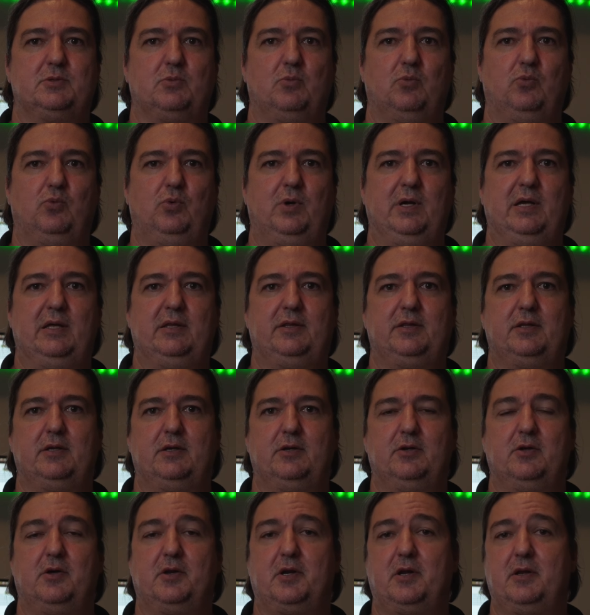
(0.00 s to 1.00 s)
with
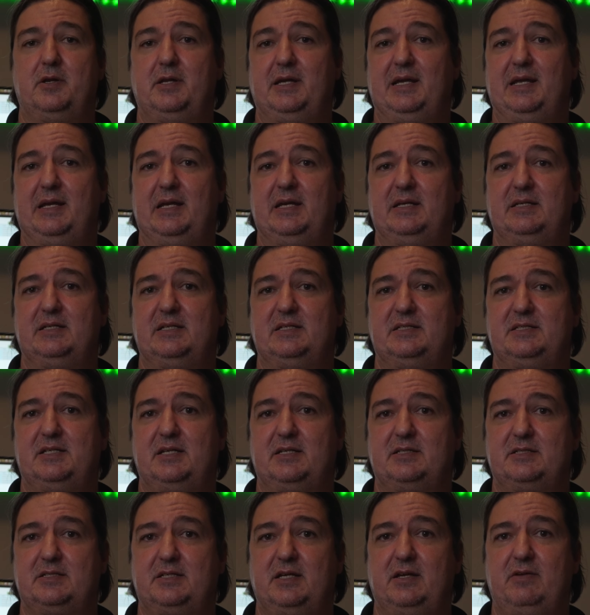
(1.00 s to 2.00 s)
not only an
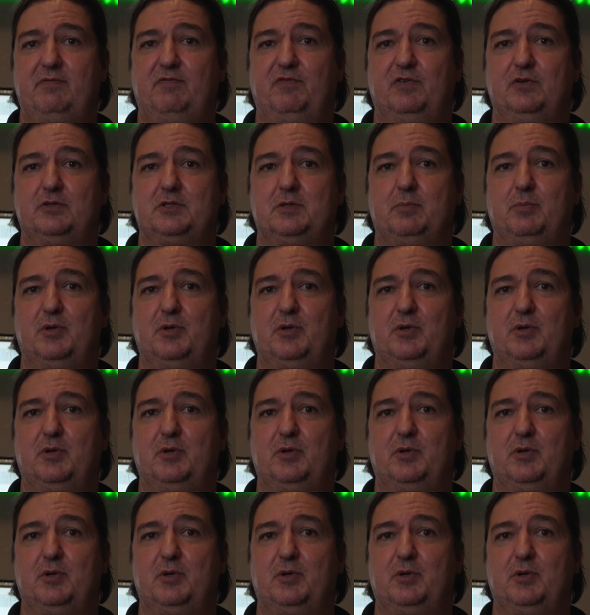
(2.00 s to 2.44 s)
ND16 filter,